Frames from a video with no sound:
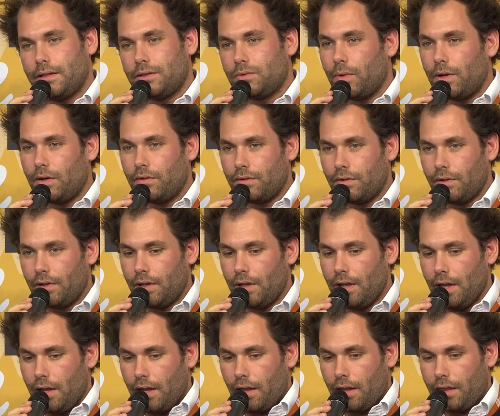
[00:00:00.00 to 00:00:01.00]
It's one of the,
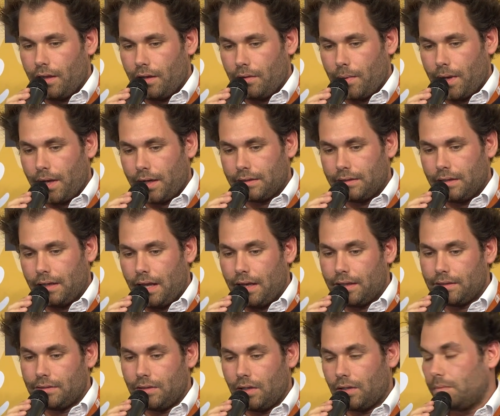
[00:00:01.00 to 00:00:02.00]
markets that
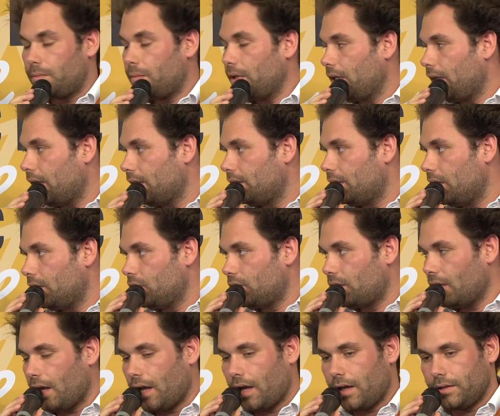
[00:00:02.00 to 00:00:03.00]
has not been yet
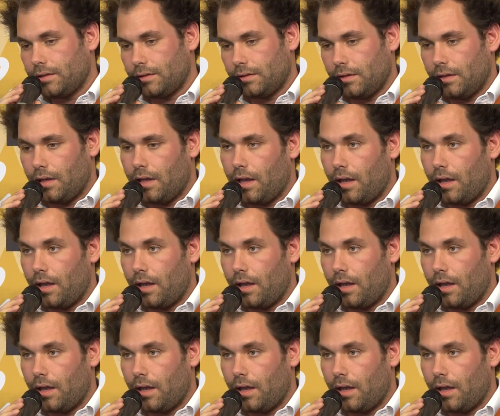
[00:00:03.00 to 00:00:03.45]
digitalized